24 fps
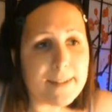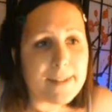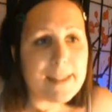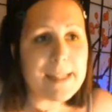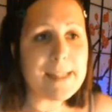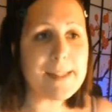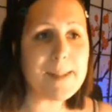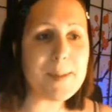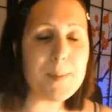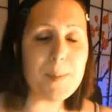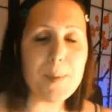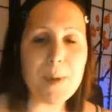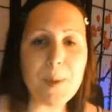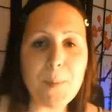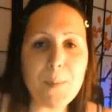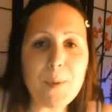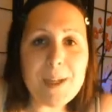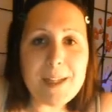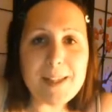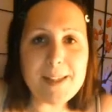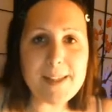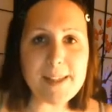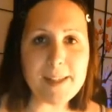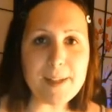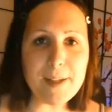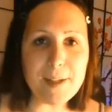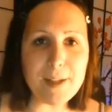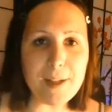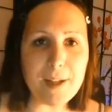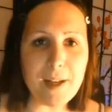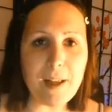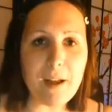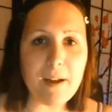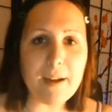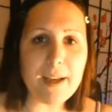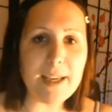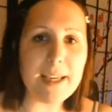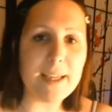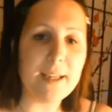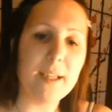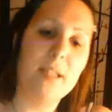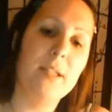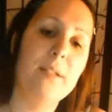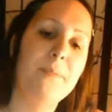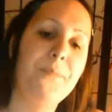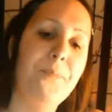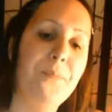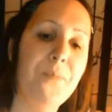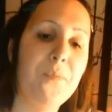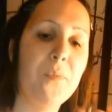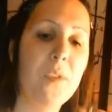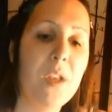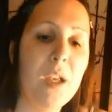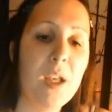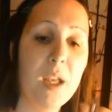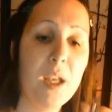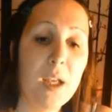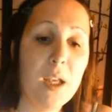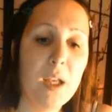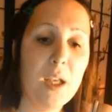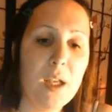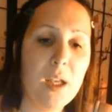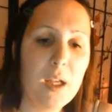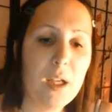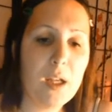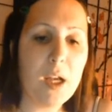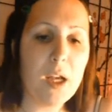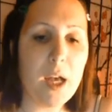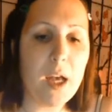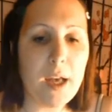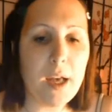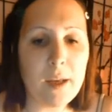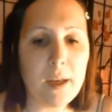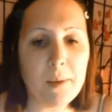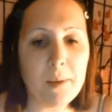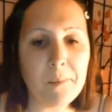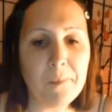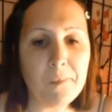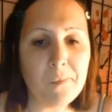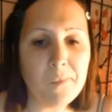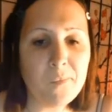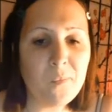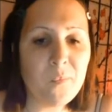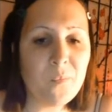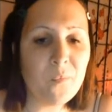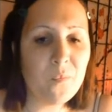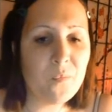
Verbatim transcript: That's what I want it to look like. Um,